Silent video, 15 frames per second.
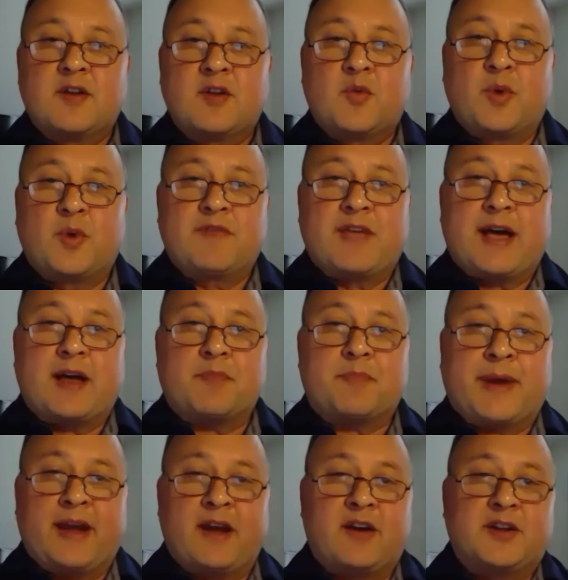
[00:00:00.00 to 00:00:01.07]
We've got
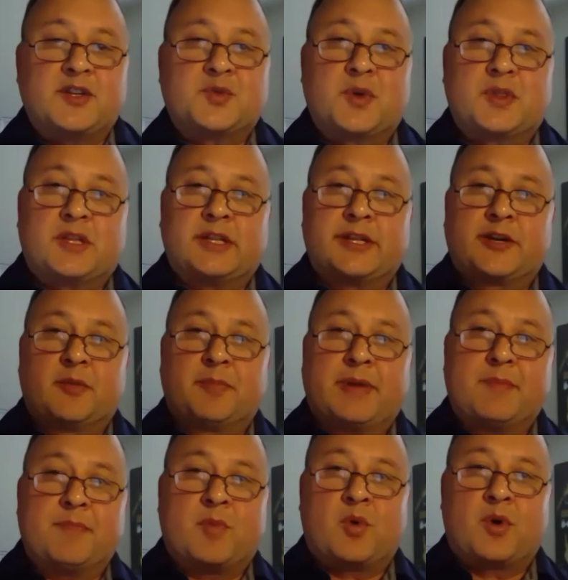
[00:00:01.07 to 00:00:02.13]
parents with a little
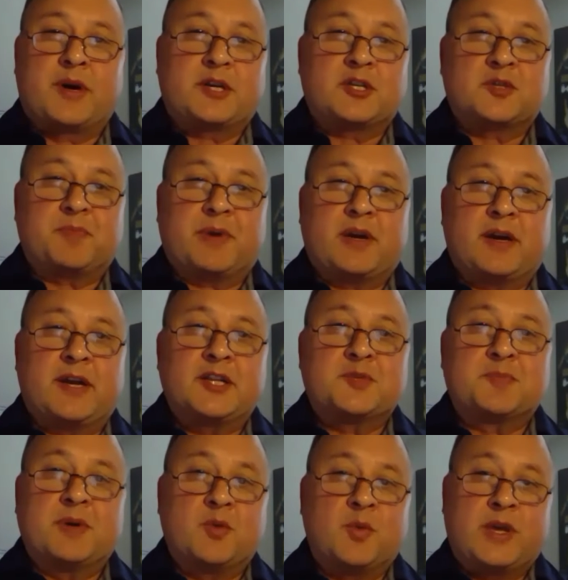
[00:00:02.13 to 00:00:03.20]
bit more experience,
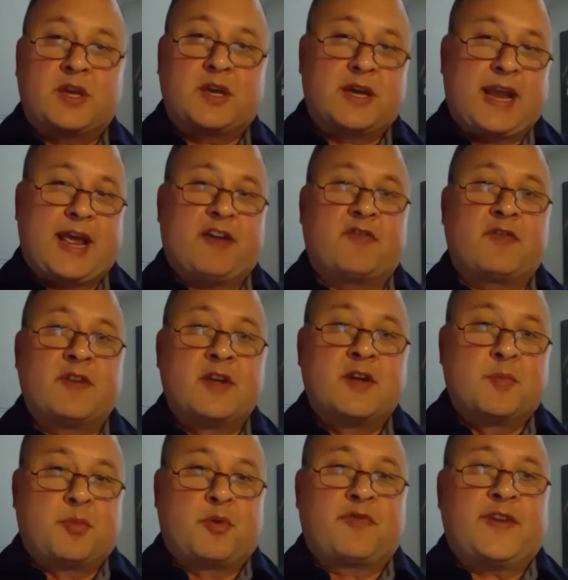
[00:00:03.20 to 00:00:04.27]
but we could have
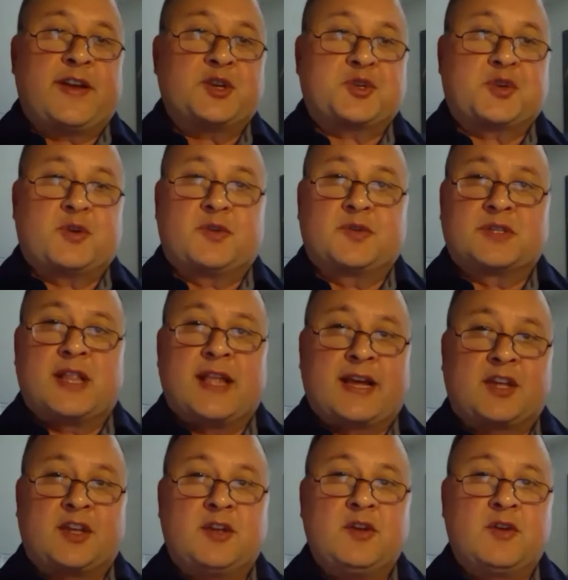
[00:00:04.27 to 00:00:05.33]
professionals
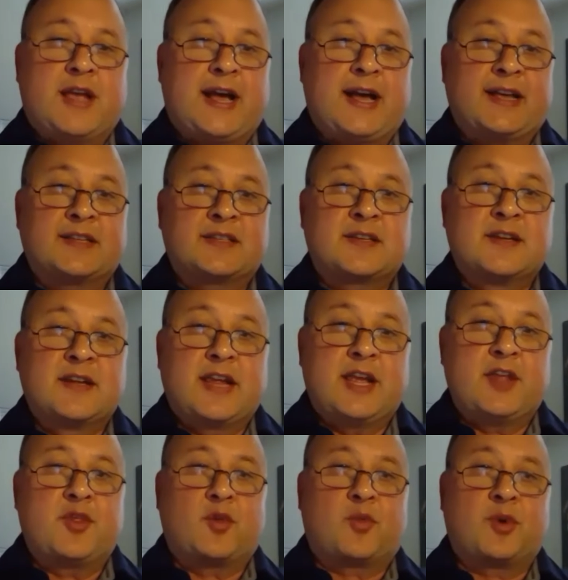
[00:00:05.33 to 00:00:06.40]
like you guys
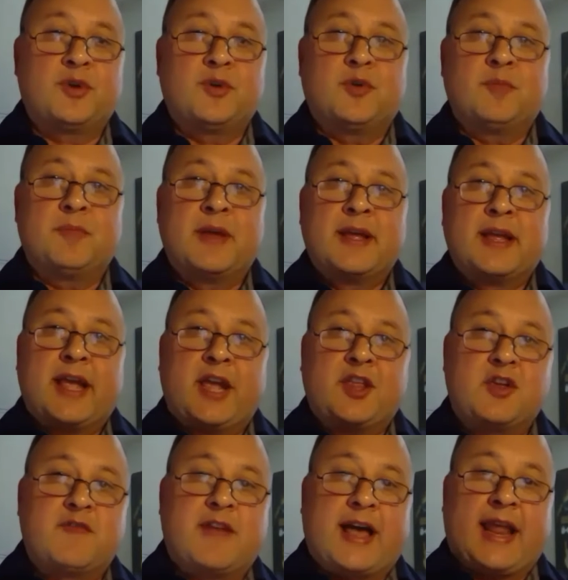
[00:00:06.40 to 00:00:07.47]
in the room, and
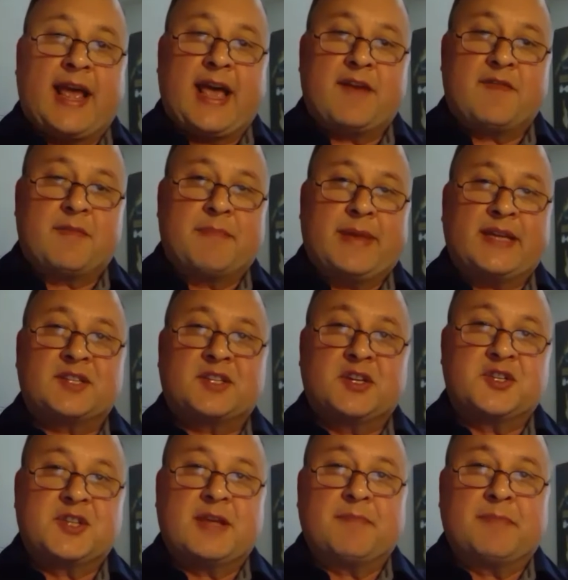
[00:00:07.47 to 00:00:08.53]
you've got to have a
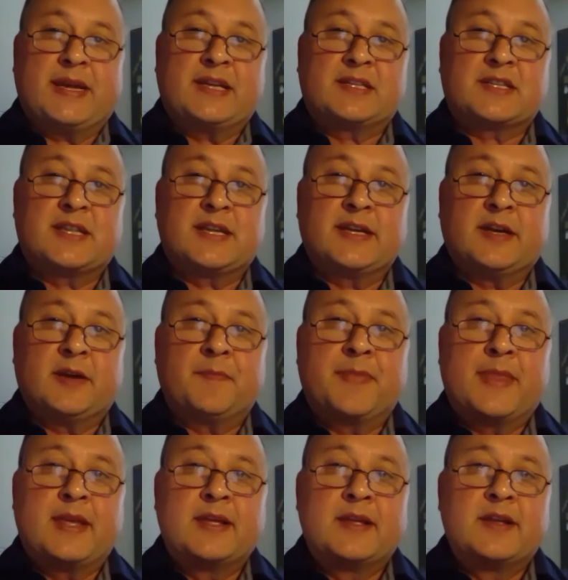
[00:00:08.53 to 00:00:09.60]
message that meets them.
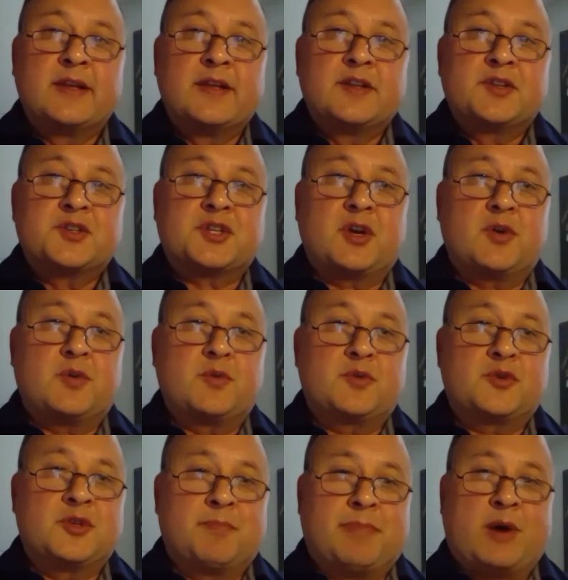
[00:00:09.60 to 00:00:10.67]
So
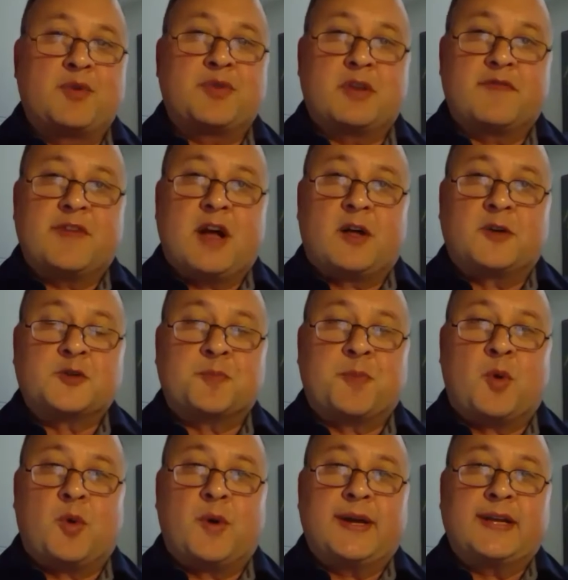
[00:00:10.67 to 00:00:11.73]
to both of y'all's
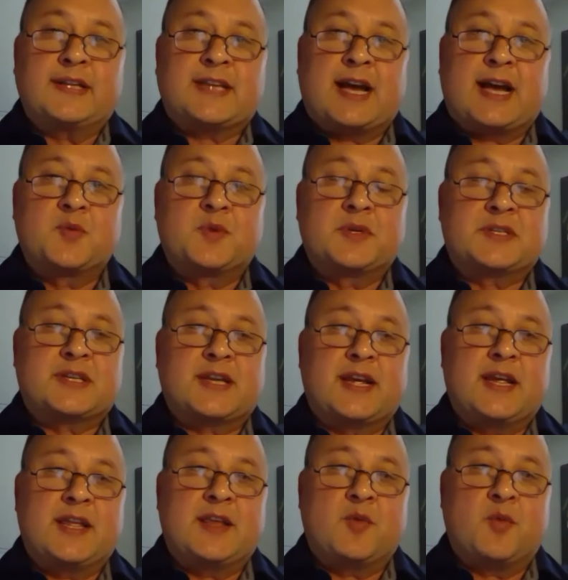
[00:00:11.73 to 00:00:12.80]
points, I would
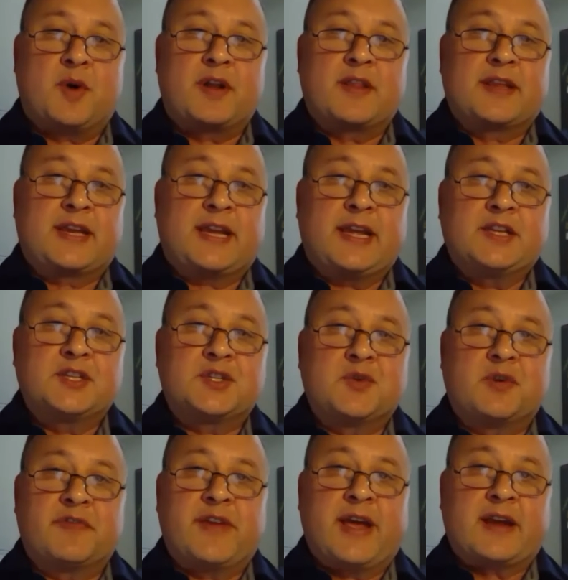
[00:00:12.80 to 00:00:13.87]
say that one of the keys to
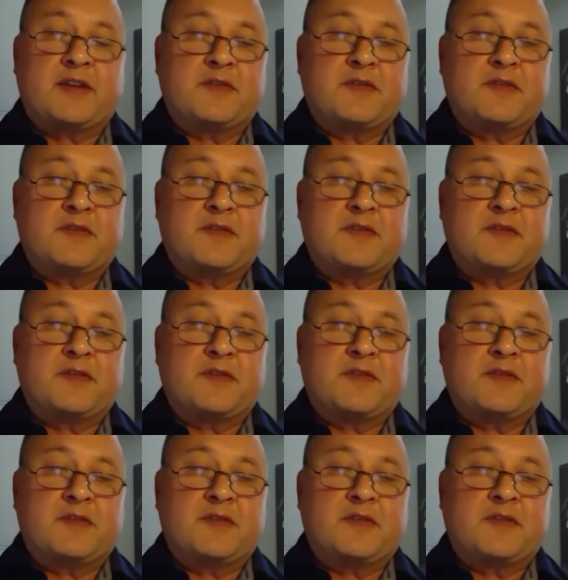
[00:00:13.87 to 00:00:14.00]
effective